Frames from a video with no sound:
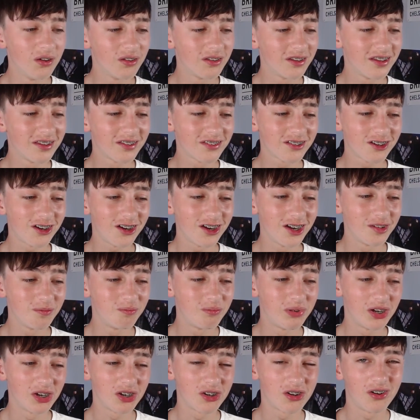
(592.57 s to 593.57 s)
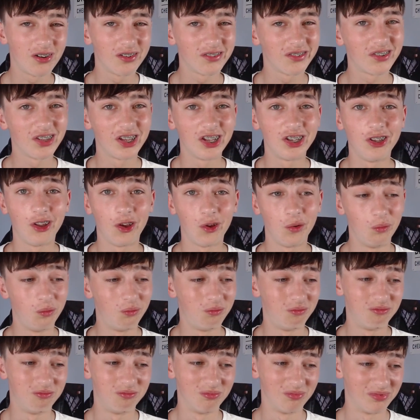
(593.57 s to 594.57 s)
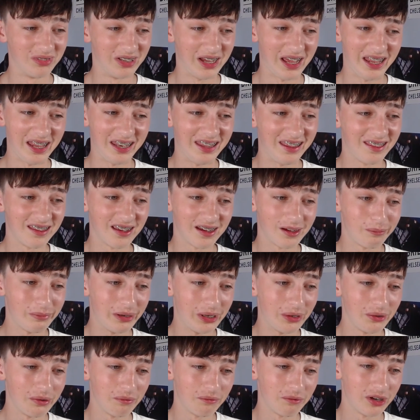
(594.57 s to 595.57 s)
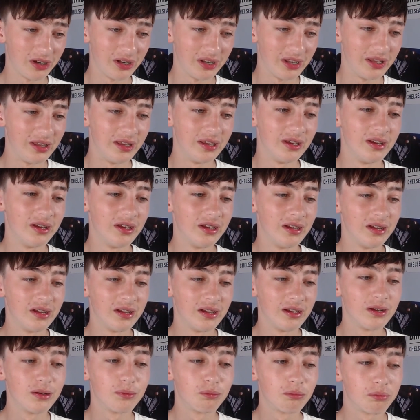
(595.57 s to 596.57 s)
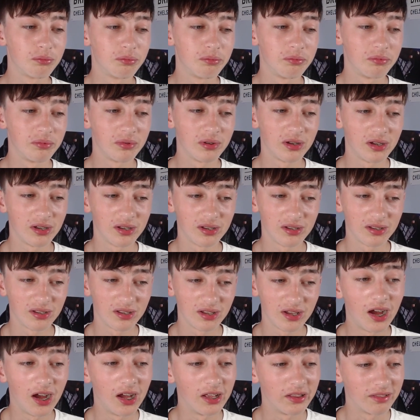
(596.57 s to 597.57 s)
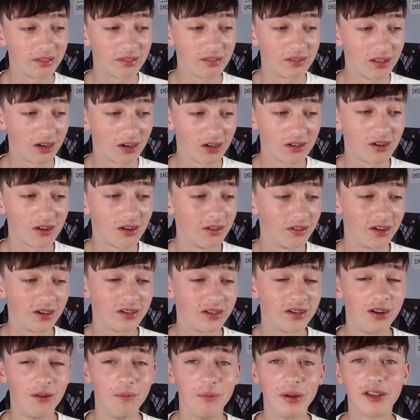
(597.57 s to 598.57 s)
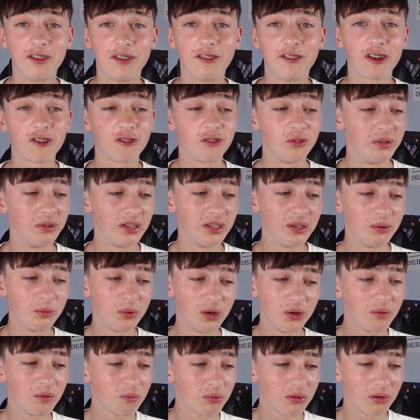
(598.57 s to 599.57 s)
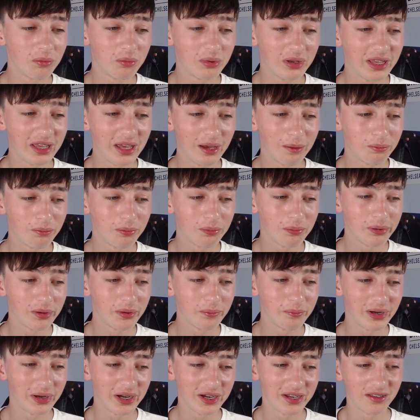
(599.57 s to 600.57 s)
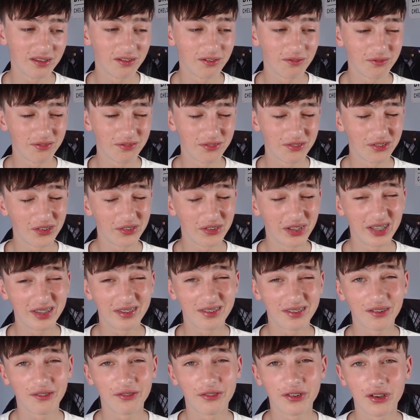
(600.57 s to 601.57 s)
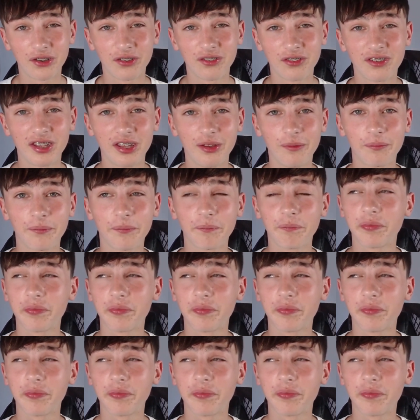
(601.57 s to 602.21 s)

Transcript: of this guy, but I can't say I know anything about him really. I can't make a judgment. He won't probably get put back into the first team.